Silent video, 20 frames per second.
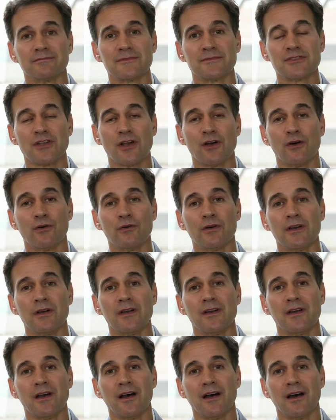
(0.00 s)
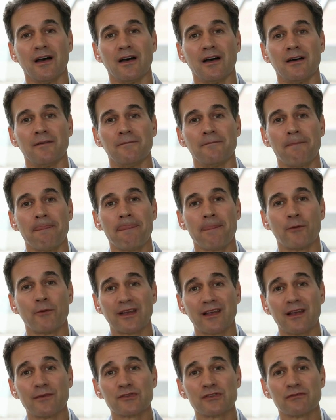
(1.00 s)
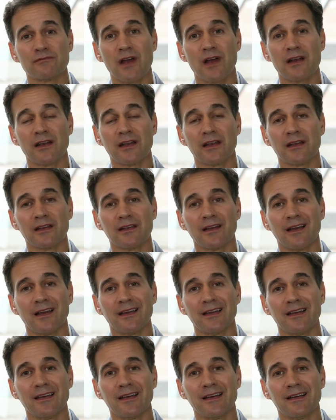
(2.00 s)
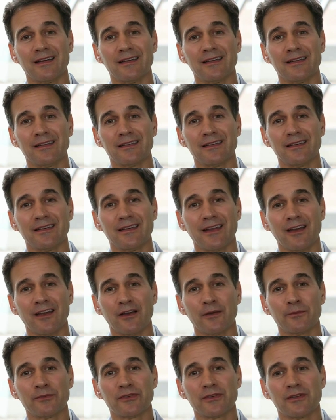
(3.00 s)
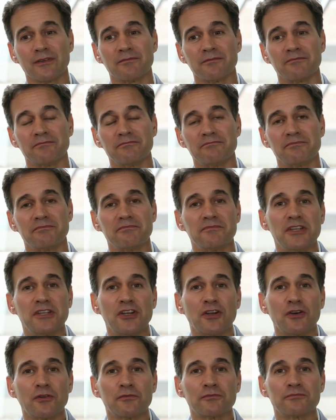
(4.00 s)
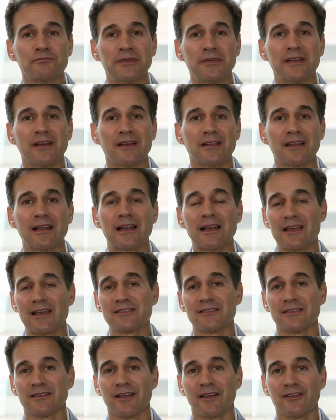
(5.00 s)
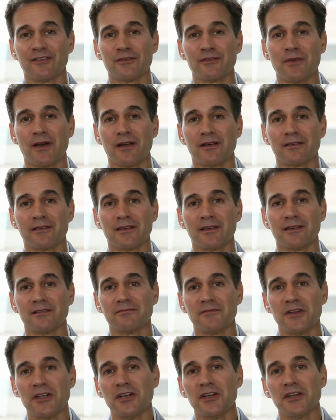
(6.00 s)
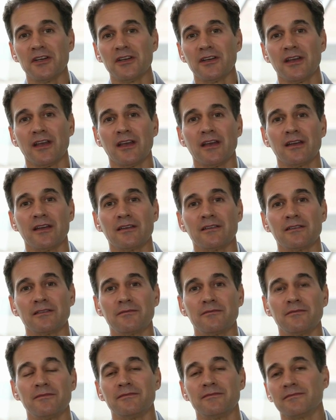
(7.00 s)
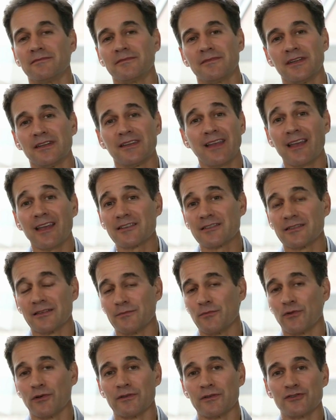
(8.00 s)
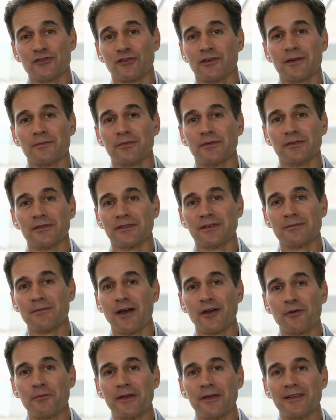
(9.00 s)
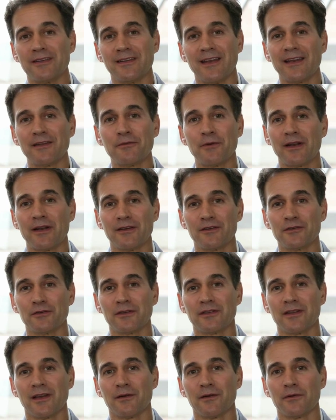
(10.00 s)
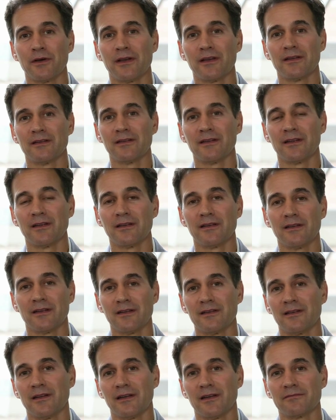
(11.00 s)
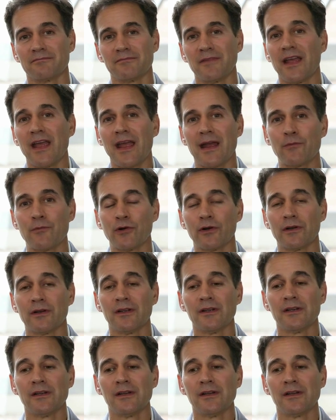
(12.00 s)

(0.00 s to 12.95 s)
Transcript: So when it comes to running, it helps to be a little less intense about it, and it's actually more enjoyable, in my opinion, anyway, to do it that way and not hammer it.